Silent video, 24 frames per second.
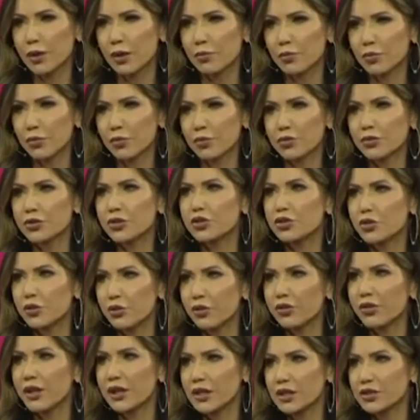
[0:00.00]
people to do
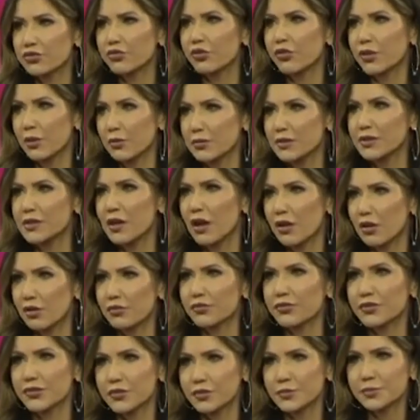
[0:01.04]
things for
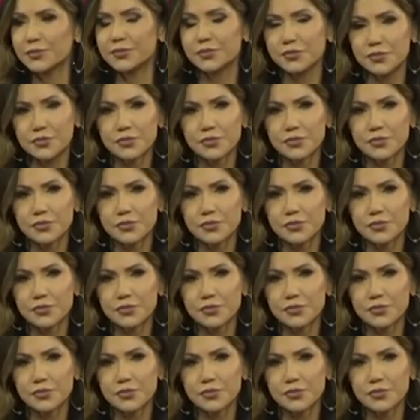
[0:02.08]
themselves.